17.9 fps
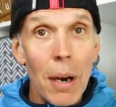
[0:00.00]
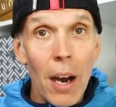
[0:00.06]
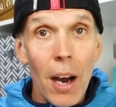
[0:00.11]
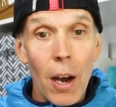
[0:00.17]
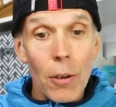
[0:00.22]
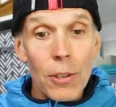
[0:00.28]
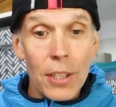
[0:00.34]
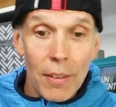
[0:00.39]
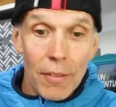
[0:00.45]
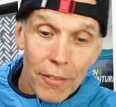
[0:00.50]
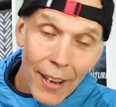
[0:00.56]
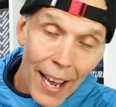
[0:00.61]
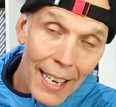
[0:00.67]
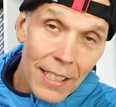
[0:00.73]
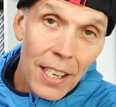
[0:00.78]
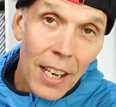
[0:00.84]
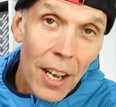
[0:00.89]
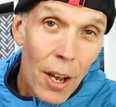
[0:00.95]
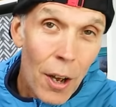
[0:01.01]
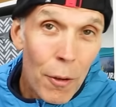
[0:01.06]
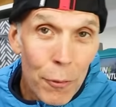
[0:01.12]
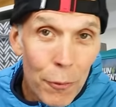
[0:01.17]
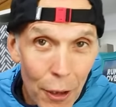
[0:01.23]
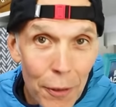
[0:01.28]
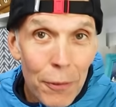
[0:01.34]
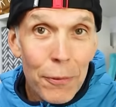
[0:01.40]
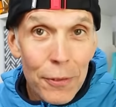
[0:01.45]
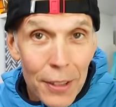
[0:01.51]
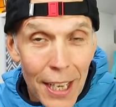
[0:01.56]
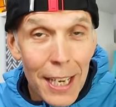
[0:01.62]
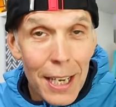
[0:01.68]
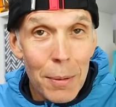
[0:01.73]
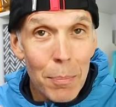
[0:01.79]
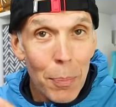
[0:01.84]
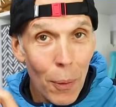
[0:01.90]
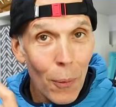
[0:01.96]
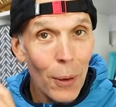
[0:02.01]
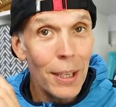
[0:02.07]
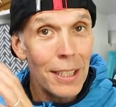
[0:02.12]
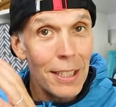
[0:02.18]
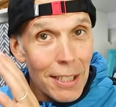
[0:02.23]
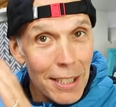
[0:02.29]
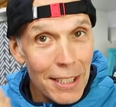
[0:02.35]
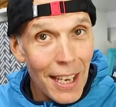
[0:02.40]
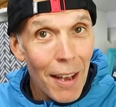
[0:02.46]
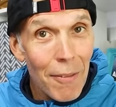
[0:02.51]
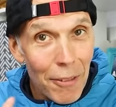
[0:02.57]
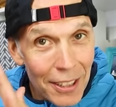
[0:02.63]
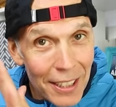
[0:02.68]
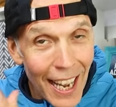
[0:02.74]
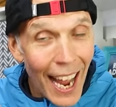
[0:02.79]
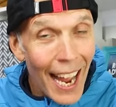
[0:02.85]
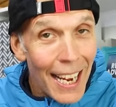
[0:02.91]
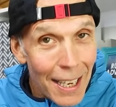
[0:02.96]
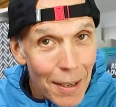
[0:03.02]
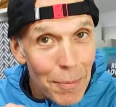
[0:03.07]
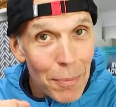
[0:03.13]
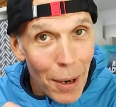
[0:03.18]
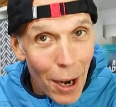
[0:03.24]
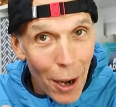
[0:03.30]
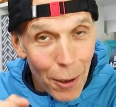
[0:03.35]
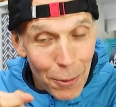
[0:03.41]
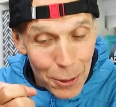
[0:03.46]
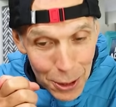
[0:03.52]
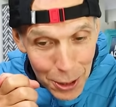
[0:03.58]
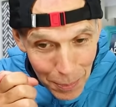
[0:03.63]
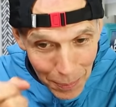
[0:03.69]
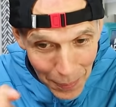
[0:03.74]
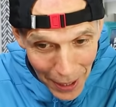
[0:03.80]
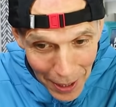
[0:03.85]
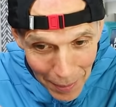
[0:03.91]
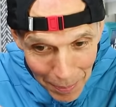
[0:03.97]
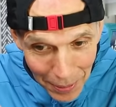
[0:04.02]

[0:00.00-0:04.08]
miles, and in fact, 15.78 miles to be